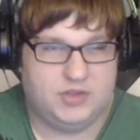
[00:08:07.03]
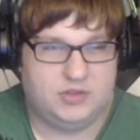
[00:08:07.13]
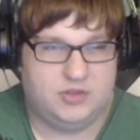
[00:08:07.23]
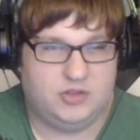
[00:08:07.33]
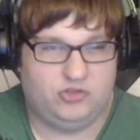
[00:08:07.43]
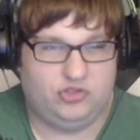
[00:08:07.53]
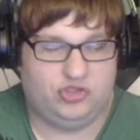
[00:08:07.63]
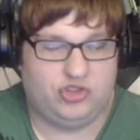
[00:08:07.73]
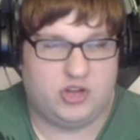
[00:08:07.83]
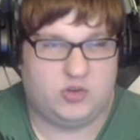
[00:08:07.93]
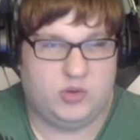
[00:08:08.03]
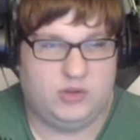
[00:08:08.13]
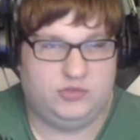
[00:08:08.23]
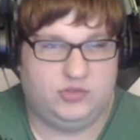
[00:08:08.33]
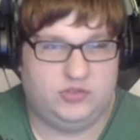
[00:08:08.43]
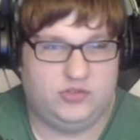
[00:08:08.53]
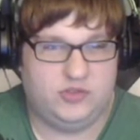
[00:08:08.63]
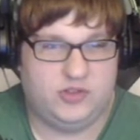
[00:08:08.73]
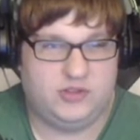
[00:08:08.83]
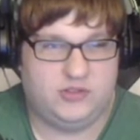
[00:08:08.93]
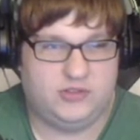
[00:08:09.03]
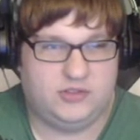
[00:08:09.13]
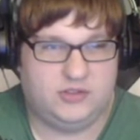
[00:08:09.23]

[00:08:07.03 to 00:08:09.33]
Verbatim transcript: Another shockwave should do this.